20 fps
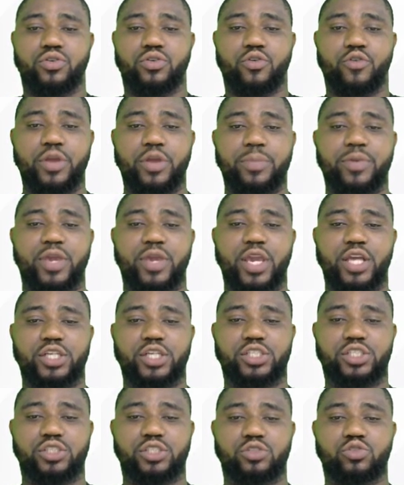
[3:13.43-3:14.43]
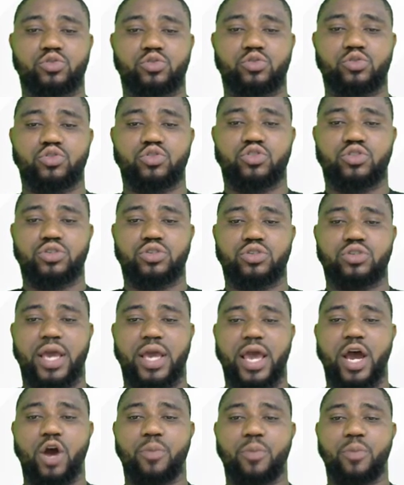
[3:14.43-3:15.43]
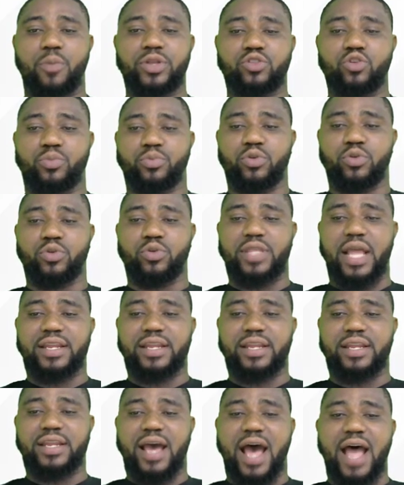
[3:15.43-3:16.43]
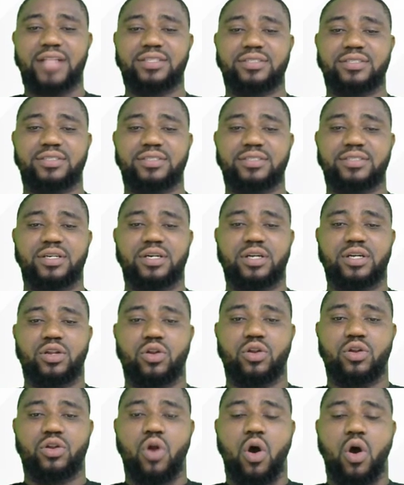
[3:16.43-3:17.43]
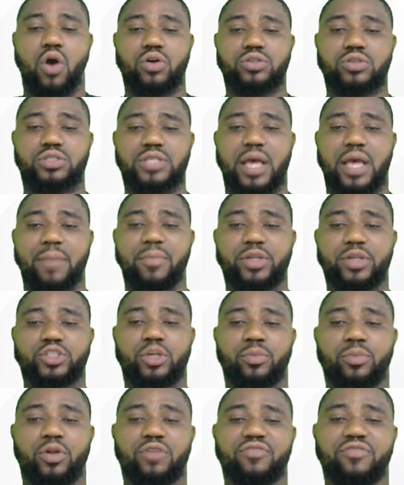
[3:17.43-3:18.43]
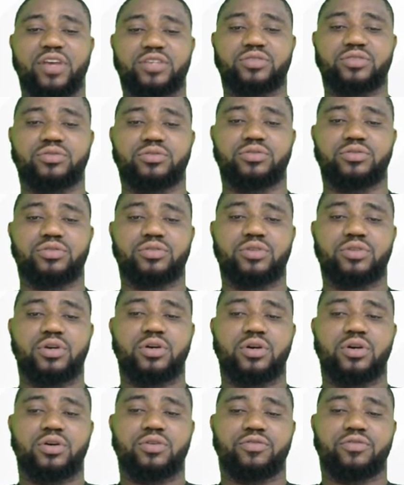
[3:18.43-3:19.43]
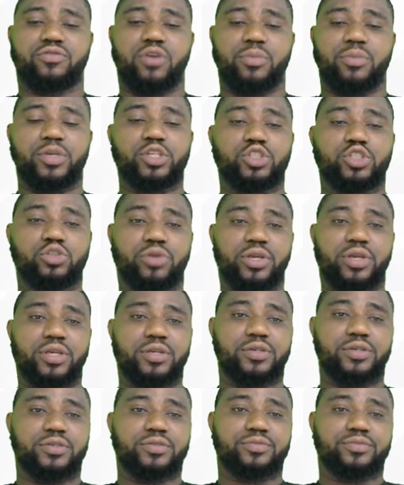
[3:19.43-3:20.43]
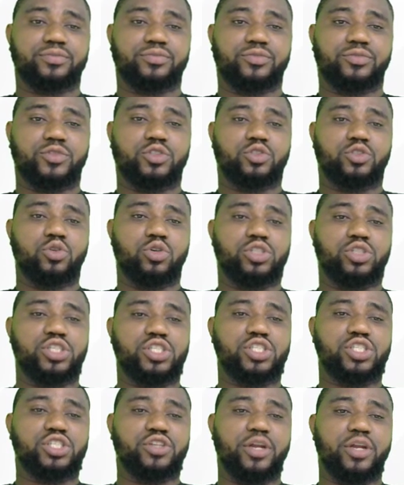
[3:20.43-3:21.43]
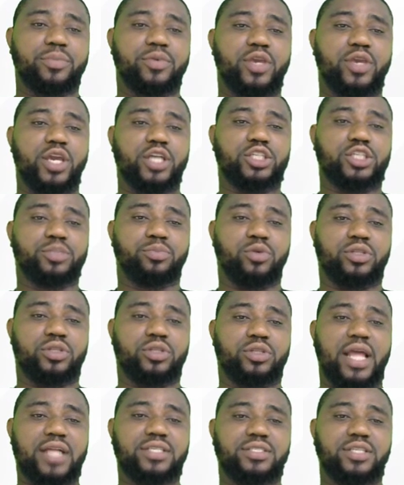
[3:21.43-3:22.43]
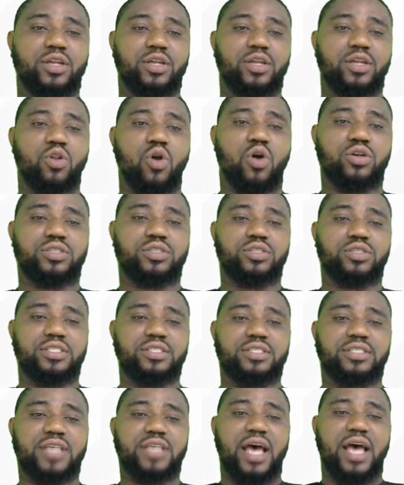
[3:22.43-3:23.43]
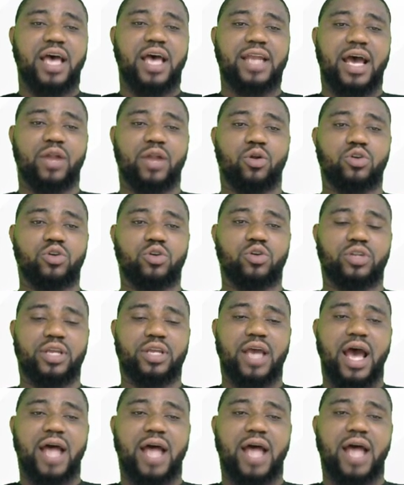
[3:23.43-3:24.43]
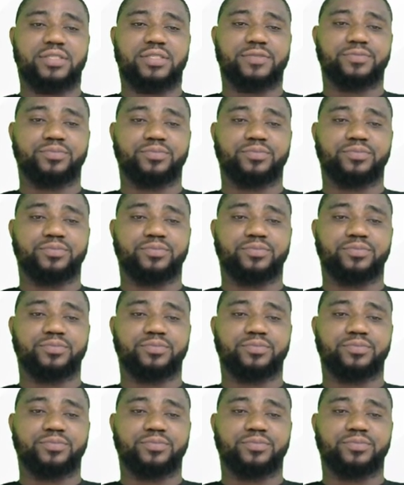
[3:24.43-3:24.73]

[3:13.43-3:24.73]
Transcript: rib cage, thus helping to protect the heart, lungs, and major blood vessels from injury. So this rib cage protects the lungs inside and also the heart.